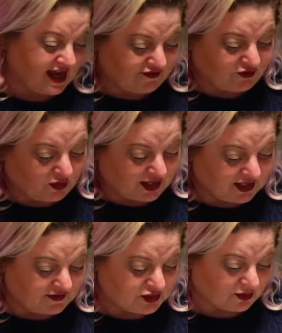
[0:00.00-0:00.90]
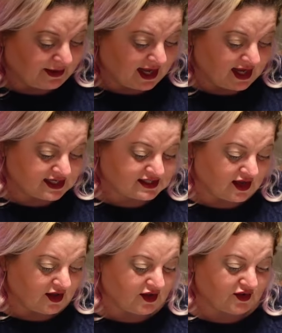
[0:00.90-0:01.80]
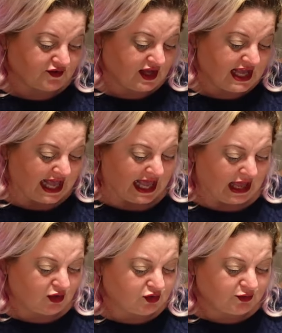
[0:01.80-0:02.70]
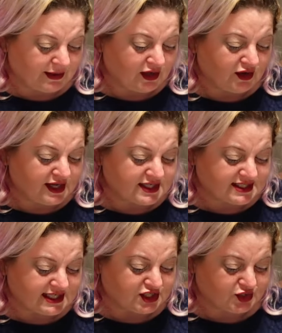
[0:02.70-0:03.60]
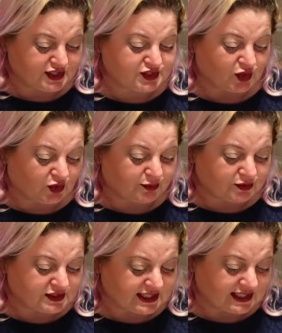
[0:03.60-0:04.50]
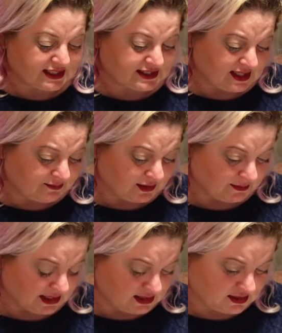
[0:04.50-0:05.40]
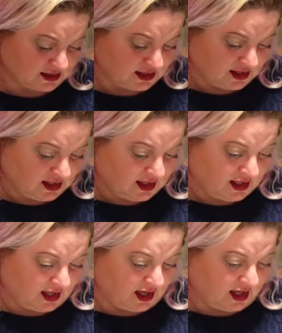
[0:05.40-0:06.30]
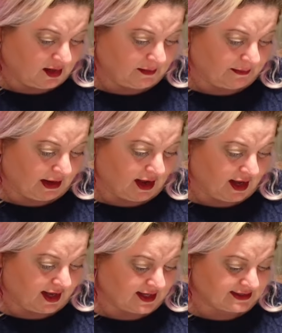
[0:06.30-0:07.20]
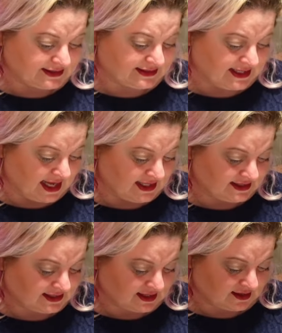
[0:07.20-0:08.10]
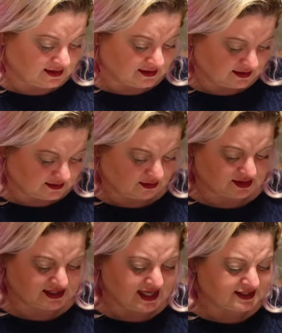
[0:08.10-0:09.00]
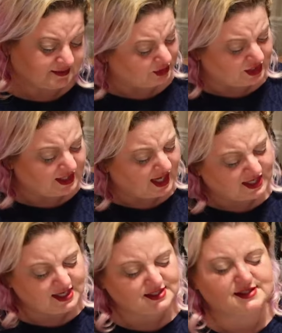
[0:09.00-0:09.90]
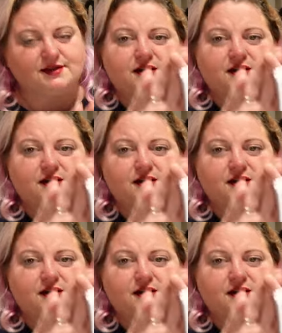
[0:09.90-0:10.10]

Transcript: have four individual bags of Elderberry Citrus Herbal Tea Supplement. By Zest Immunity, I guess.